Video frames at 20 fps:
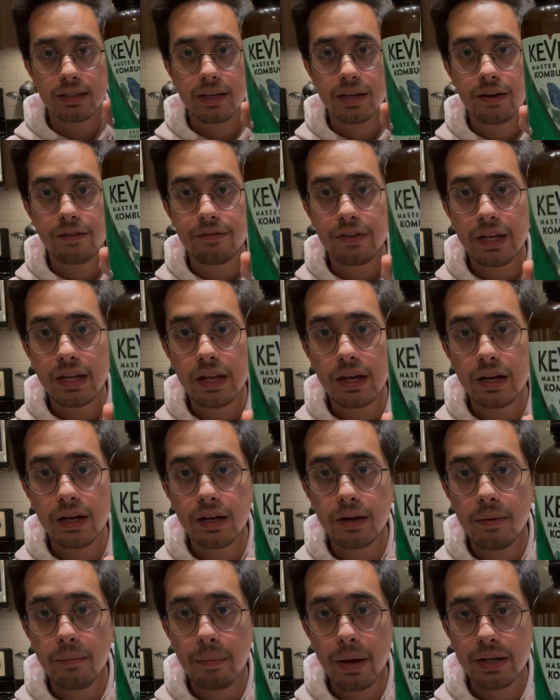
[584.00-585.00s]

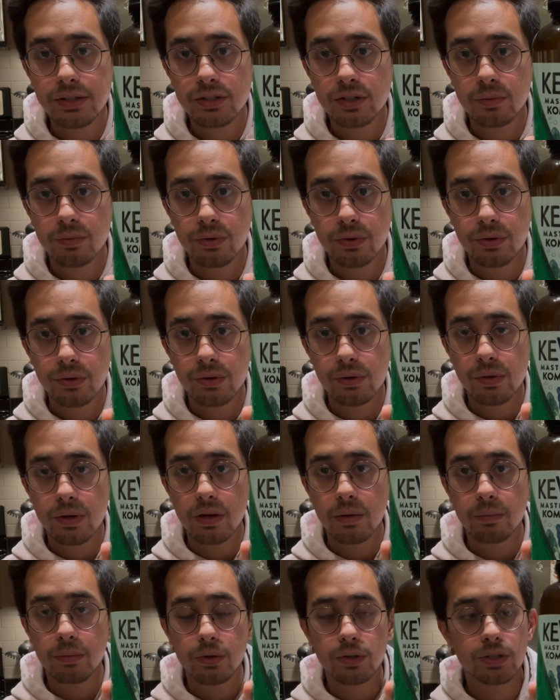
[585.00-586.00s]
KeVita Master Brew
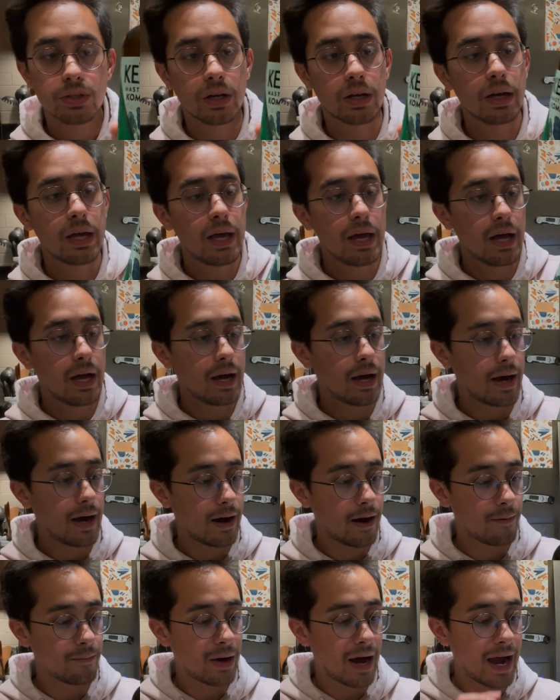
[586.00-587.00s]
Kombucha.
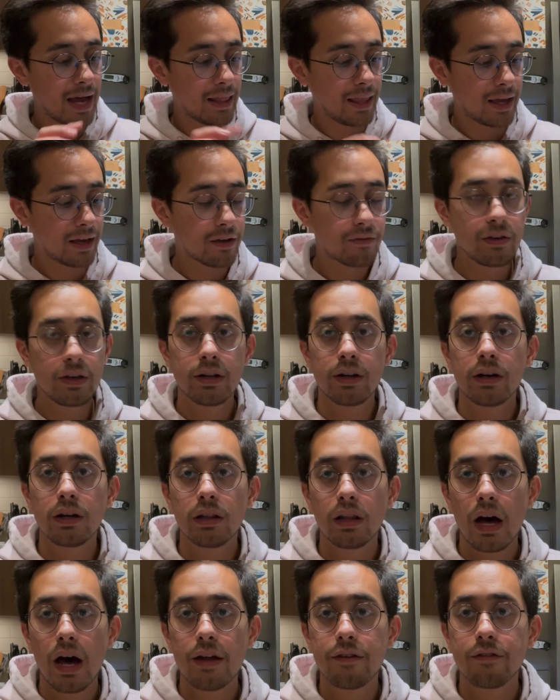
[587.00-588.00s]
I like KeVita a
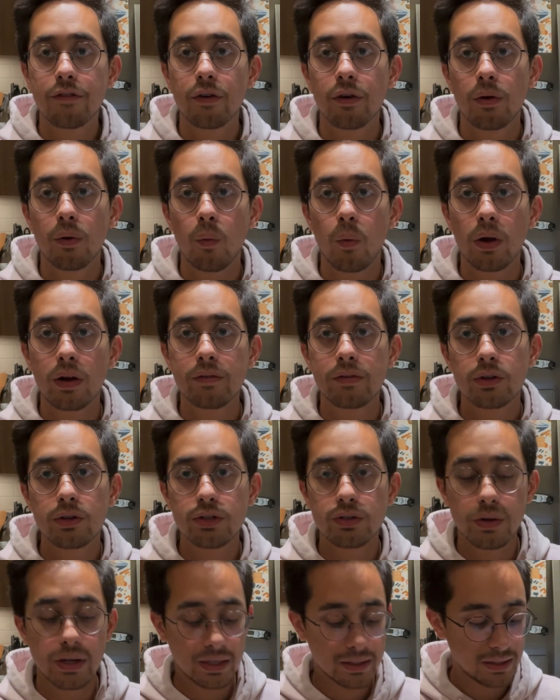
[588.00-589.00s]
lot for one of their
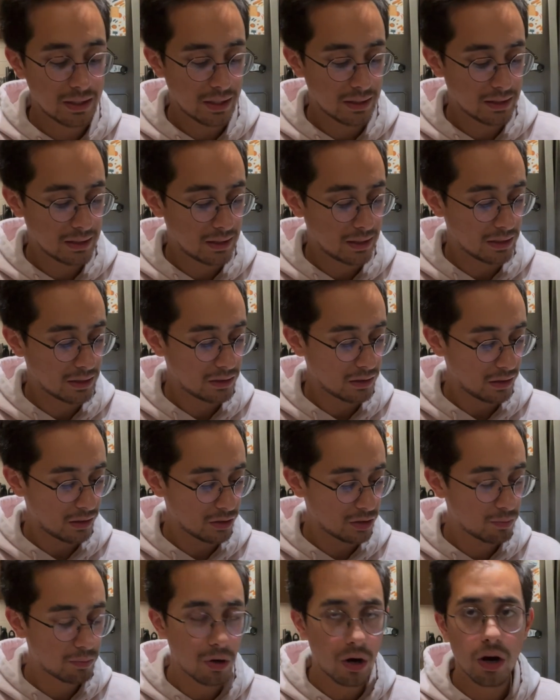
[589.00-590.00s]
drinks. That's this
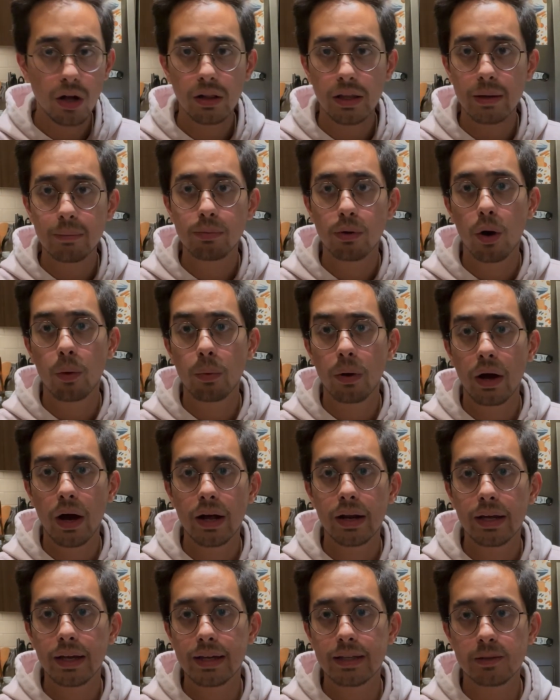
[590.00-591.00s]
sparkling
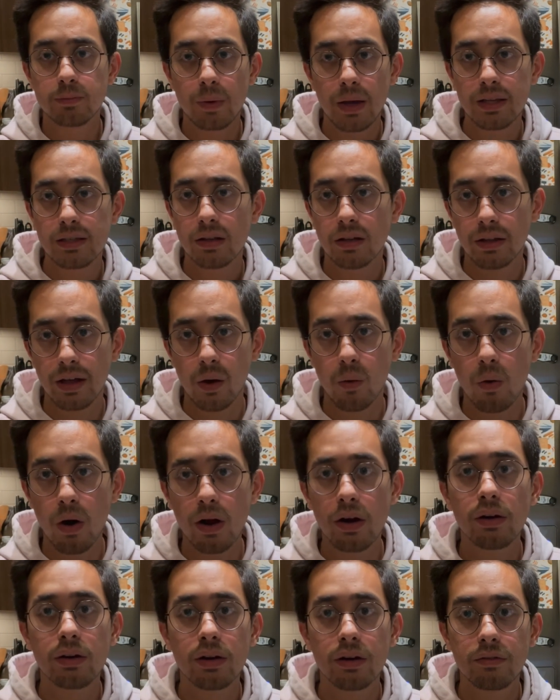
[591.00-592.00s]
probiotic. It's based on like
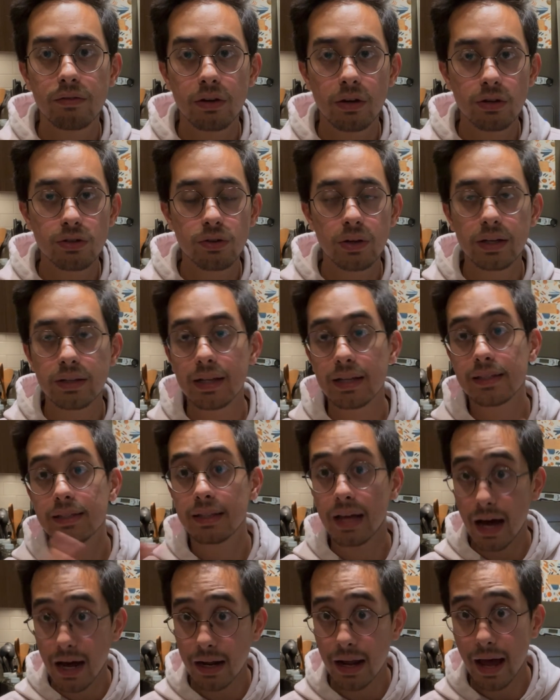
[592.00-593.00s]
water kefir drink. That's
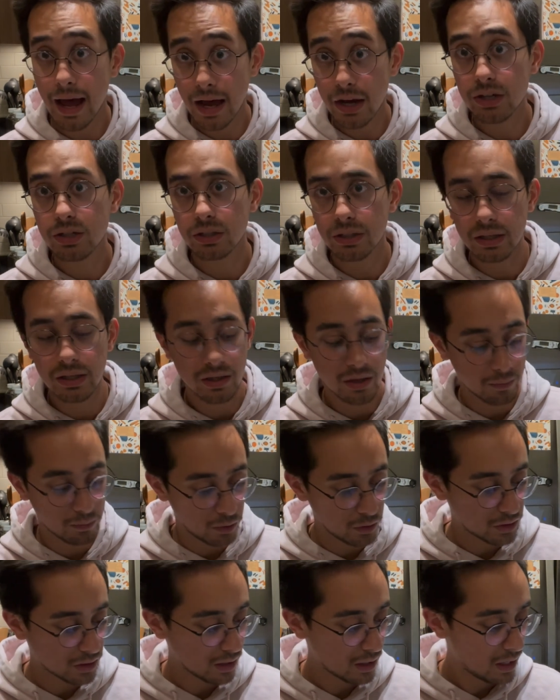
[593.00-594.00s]
not actually
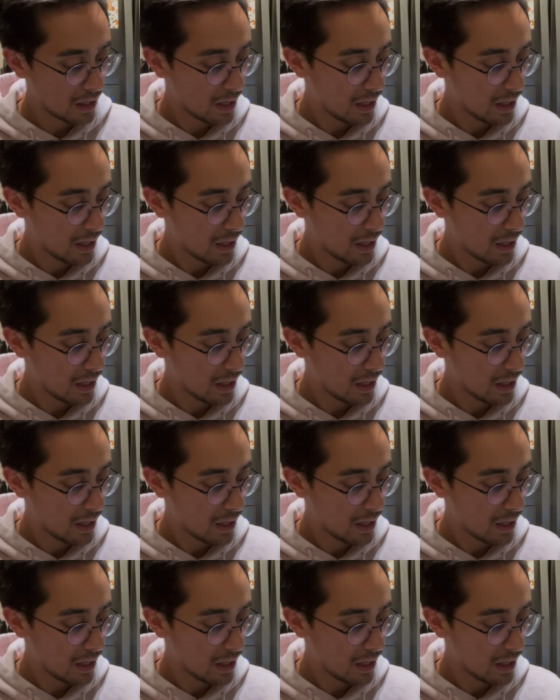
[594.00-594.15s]
kombucha.